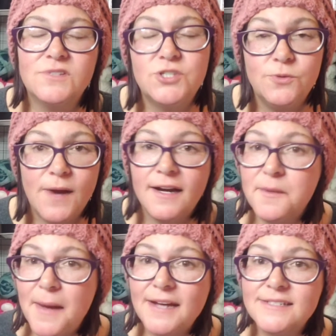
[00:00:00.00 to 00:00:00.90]
Do
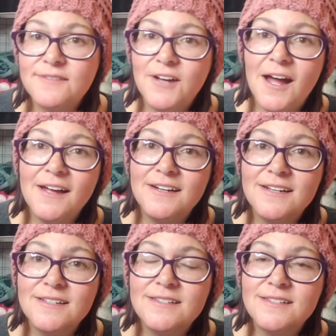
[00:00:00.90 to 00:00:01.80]
random acts of
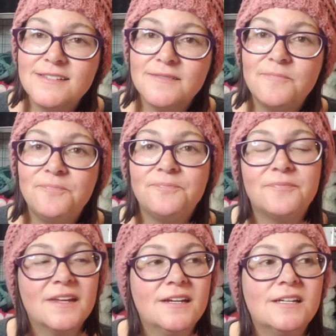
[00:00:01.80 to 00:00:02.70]
kindness.
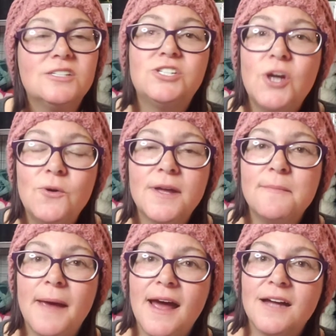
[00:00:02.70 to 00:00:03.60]
Show
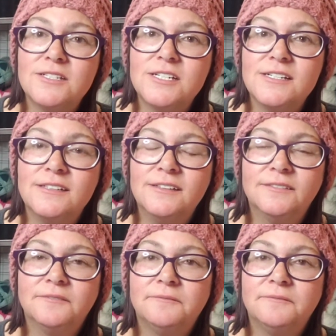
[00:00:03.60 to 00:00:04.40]
compassion.